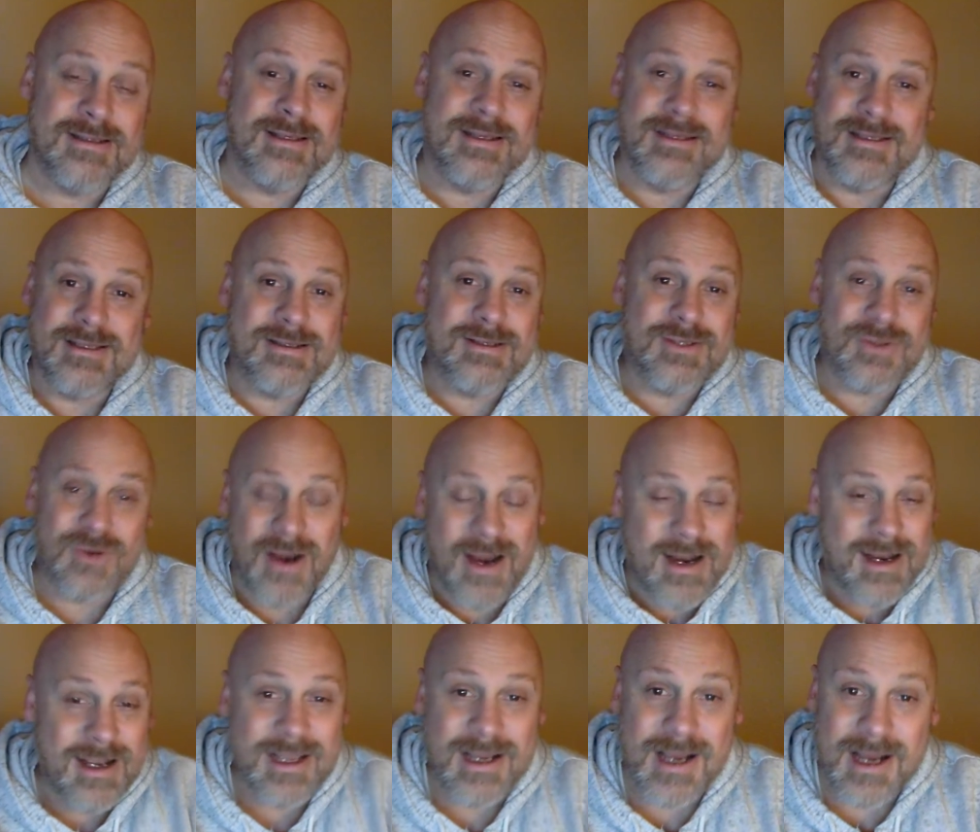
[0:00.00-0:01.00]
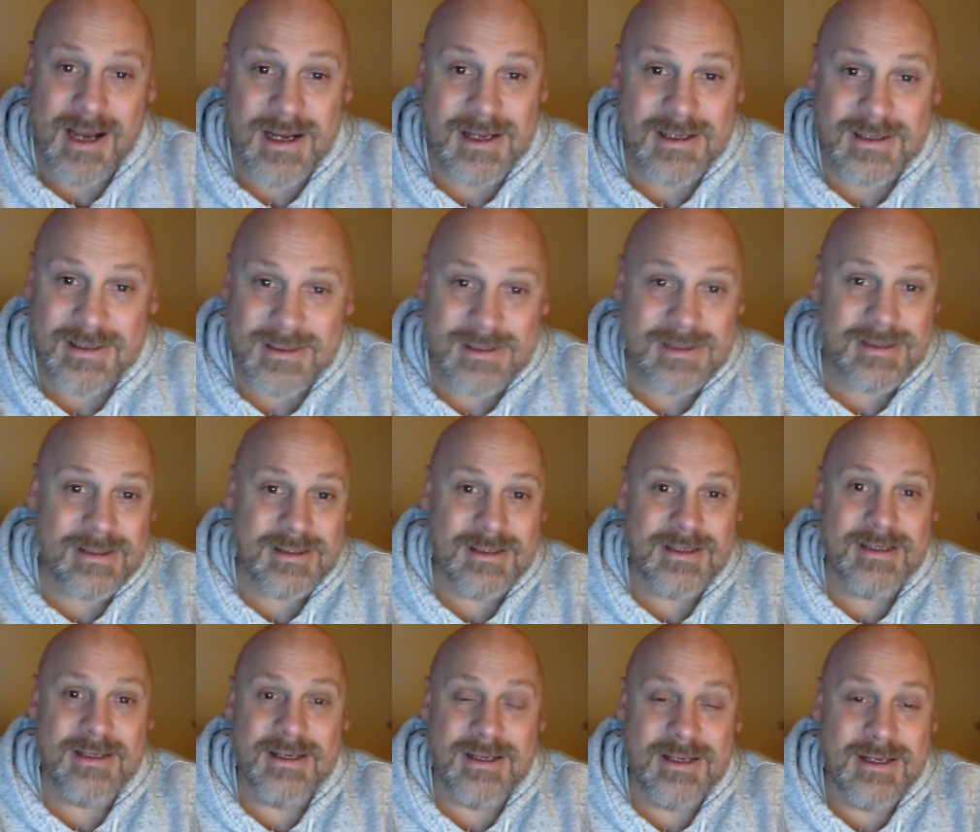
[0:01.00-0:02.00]
He's training us
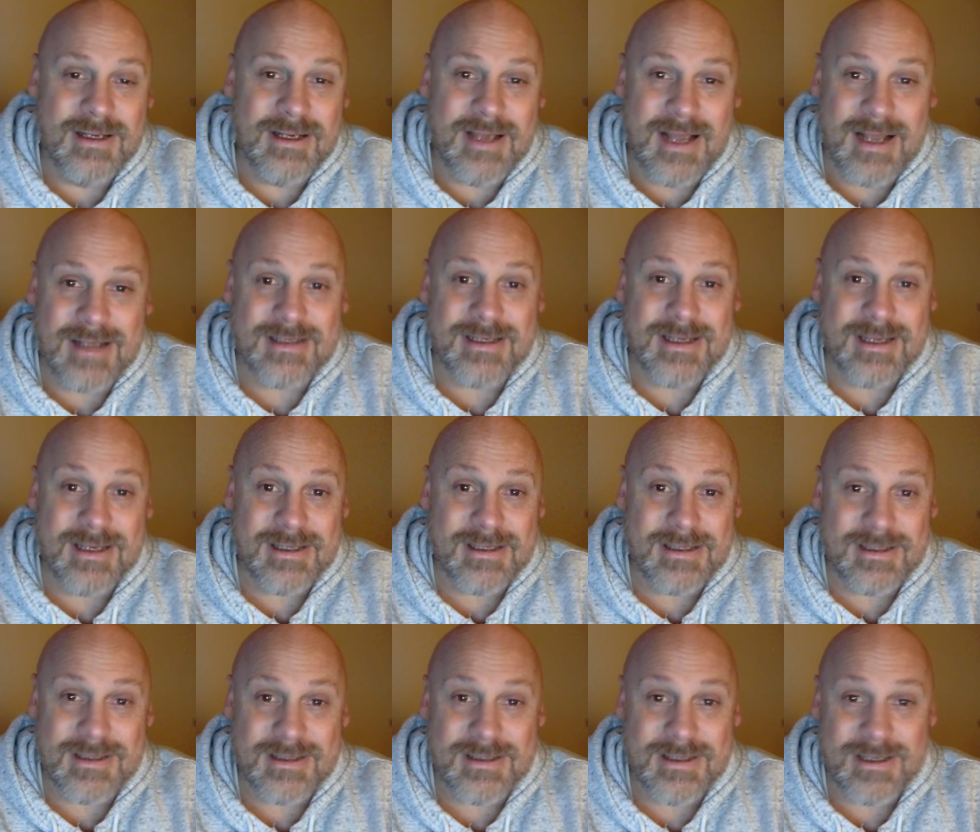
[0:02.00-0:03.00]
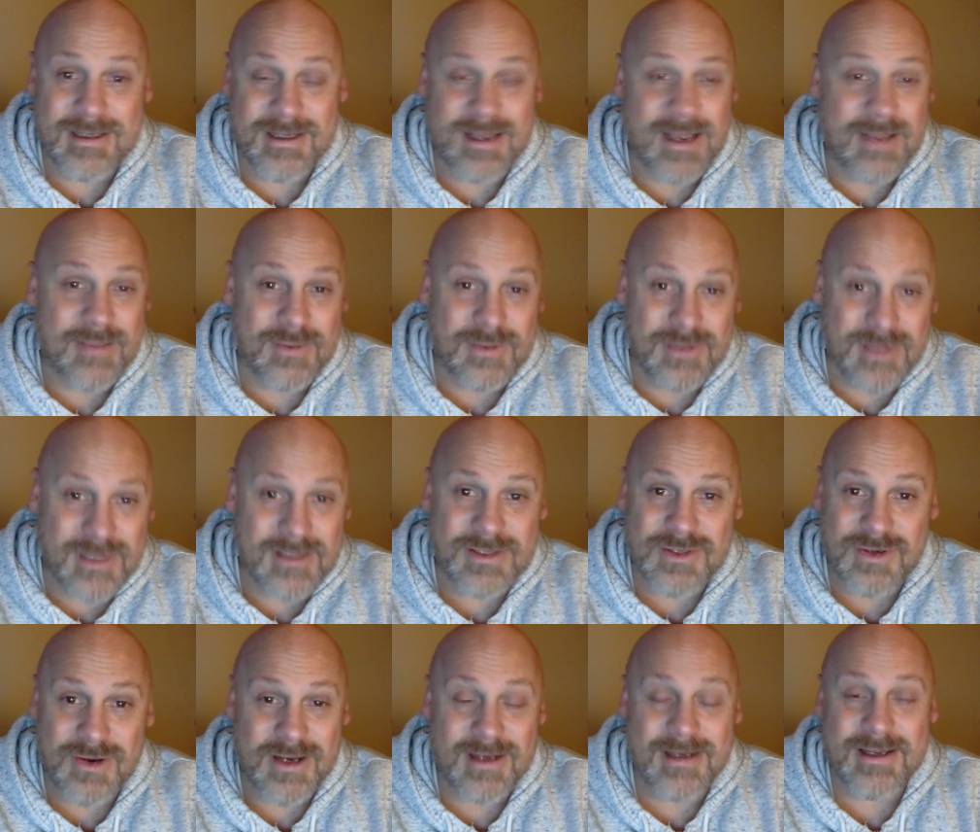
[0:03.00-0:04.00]
as his disciples, his
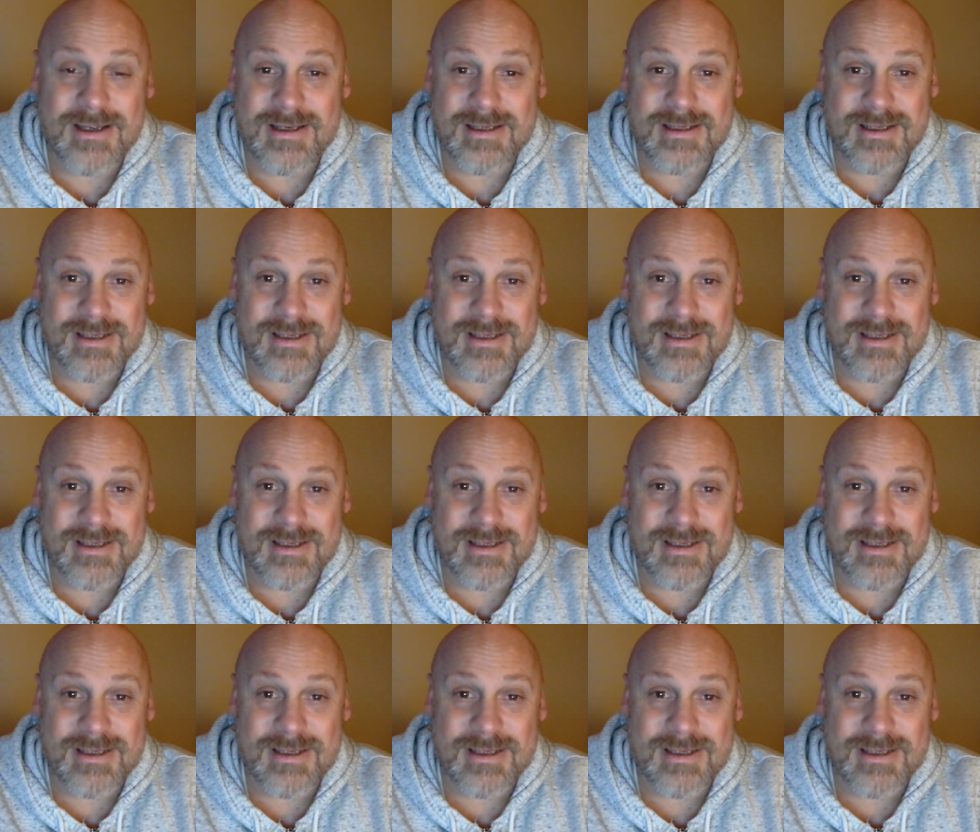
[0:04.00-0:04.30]
trainees.